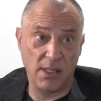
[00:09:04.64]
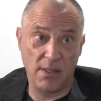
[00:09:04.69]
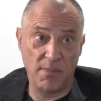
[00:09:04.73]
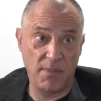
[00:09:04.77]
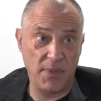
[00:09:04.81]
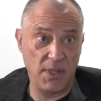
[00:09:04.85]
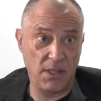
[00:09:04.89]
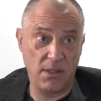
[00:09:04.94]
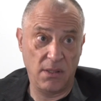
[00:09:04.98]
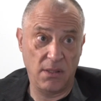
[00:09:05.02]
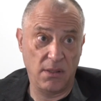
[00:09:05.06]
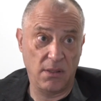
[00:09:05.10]

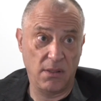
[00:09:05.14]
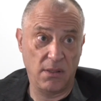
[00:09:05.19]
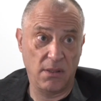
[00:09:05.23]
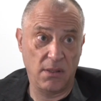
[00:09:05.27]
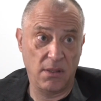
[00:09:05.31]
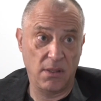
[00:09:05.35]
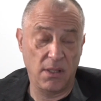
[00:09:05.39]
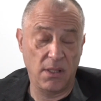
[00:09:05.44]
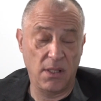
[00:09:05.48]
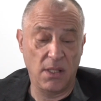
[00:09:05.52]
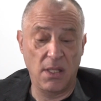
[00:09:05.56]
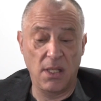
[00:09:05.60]
him.
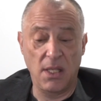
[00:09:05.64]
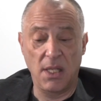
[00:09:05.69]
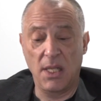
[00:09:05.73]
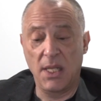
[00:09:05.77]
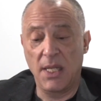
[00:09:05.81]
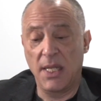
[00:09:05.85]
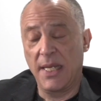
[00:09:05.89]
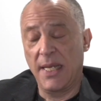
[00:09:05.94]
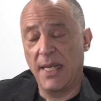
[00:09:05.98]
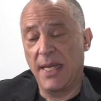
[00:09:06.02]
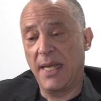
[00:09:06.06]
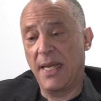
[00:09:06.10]

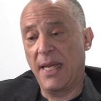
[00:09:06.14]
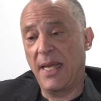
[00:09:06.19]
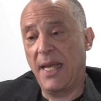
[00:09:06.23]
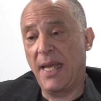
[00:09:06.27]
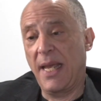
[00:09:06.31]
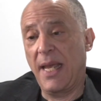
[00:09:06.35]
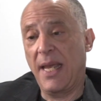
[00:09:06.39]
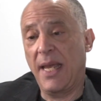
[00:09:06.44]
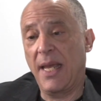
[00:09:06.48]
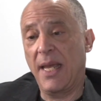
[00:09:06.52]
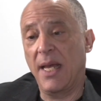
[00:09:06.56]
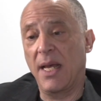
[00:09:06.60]

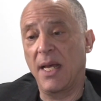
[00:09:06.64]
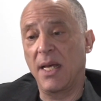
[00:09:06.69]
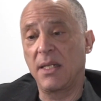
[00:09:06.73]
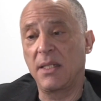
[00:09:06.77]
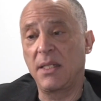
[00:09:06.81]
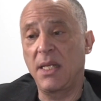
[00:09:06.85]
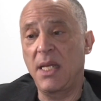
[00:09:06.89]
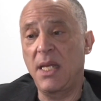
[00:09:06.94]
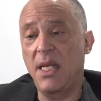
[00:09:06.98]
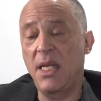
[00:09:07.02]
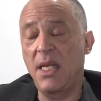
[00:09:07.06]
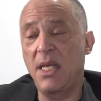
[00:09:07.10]

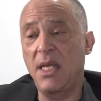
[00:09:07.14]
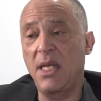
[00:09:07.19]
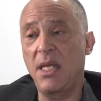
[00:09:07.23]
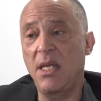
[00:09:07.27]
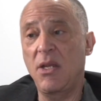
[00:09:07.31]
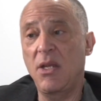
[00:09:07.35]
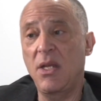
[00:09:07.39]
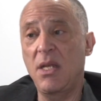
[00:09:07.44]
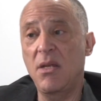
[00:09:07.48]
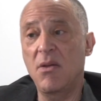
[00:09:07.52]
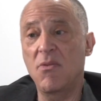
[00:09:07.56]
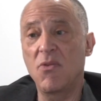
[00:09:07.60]
And
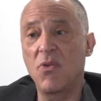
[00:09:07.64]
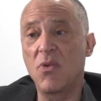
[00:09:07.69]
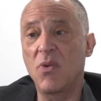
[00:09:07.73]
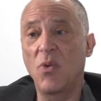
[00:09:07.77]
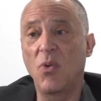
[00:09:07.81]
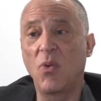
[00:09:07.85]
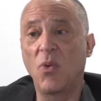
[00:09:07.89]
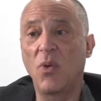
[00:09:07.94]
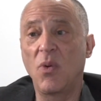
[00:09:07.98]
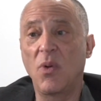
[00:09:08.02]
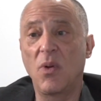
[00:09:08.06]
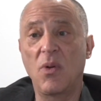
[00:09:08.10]
he
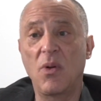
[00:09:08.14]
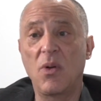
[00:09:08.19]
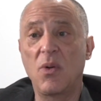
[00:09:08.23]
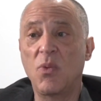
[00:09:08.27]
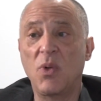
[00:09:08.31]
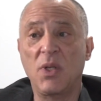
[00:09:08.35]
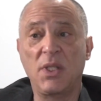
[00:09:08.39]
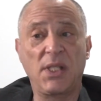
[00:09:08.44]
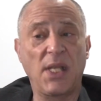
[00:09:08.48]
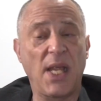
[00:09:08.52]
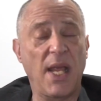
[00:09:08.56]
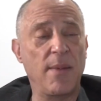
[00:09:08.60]

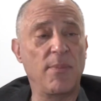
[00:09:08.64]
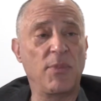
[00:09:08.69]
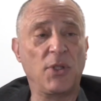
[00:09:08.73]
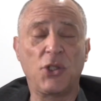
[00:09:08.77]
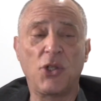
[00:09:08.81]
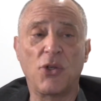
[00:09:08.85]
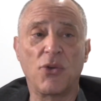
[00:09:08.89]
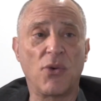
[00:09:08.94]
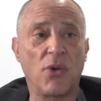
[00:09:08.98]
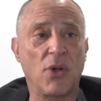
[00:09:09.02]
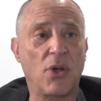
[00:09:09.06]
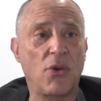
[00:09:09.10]
was able
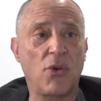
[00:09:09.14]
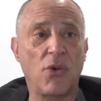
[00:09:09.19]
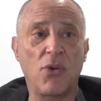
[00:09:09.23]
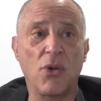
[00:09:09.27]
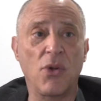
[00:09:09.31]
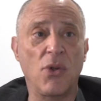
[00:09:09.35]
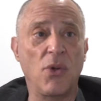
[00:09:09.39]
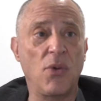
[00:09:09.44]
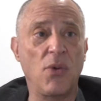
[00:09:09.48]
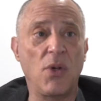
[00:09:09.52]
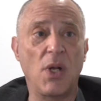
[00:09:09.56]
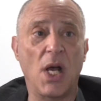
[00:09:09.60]
to
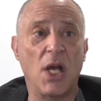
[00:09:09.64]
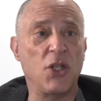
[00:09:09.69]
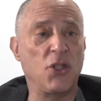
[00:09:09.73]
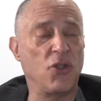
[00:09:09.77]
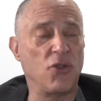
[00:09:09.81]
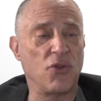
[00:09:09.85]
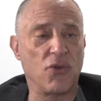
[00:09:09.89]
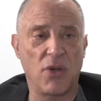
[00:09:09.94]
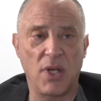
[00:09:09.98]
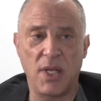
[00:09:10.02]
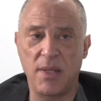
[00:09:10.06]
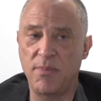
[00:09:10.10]
recruit a
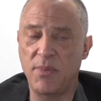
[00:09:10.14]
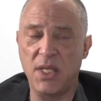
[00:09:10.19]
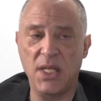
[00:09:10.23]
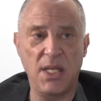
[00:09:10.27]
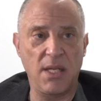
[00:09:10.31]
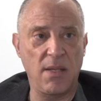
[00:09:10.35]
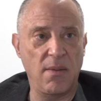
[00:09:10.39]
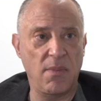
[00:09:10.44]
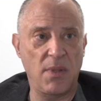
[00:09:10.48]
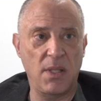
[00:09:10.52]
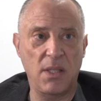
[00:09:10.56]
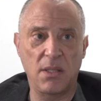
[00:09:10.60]
dream
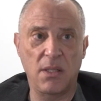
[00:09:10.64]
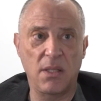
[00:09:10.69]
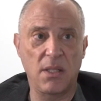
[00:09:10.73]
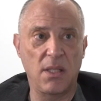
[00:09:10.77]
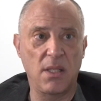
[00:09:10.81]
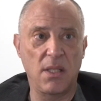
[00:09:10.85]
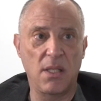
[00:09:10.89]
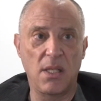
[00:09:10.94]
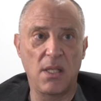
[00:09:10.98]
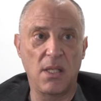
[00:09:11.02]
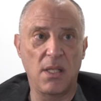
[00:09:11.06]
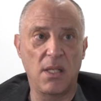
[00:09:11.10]

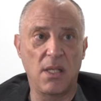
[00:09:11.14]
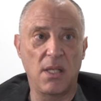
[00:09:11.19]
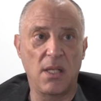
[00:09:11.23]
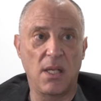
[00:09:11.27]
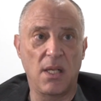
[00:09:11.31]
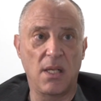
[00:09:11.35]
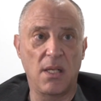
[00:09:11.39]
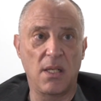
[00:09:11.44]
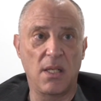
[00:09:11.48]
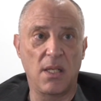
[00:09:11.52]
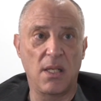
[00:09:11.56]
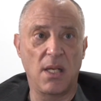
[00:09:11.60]

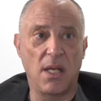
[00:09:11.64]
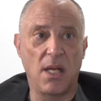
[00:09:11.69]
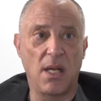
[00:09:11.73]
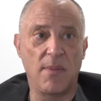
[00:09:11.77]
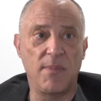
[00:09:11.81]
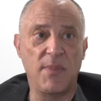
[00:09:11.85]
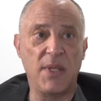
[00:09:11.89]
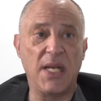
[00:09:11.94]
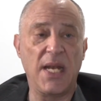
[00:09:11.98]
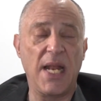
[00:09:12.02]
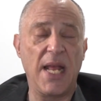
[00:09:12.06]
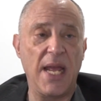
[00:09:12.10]

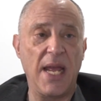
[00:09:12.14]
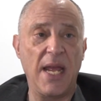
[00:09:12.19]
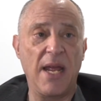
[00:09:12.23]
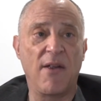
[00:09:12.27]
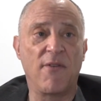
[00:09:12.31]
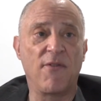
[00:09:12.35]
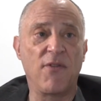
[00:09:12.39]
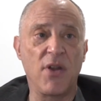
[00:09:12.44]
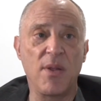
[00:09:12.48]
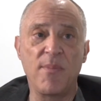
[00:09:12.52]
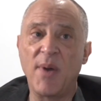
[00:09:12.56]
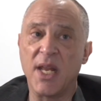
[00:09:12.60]
team.
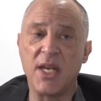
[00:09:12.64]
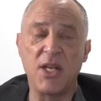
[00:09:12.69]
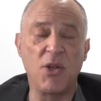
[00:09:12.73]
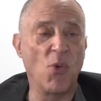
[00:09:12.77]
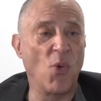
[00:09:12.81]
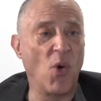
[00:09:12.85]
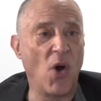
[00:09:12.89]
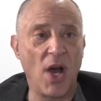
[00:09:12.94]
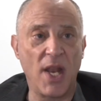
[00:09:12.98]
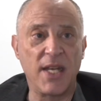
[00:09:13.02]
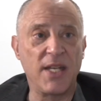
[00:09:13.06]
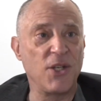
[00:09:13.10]
Everybody
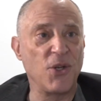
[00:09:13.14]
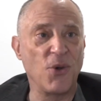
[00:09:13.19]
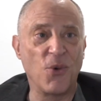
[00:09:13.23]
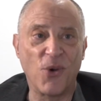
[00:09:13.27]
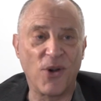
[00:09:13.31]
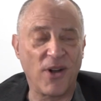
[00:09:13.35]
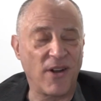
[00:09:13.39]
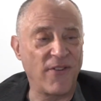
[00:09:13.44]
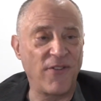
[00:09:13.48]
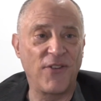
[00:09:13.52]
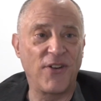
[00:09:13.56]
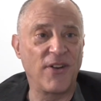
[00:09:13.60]
wanted to
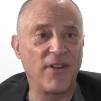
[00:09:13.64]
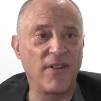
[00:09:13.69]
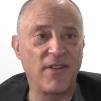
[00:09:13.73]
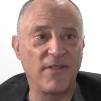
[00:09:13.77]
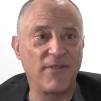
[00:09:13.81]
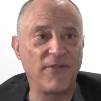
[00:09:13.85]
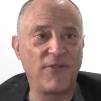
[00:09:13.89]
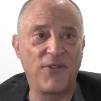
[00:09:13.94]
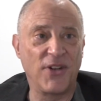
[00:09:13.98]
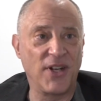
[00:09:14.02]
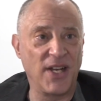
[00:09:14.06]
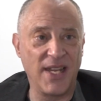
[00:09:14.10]
work
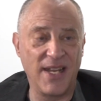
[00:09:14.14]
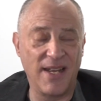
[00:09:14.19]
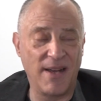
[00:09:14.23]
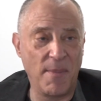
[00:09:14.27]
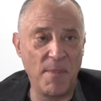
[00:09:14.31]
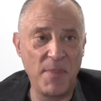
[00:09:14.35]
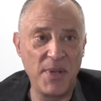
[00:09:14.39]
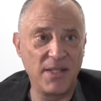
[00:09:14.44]
for him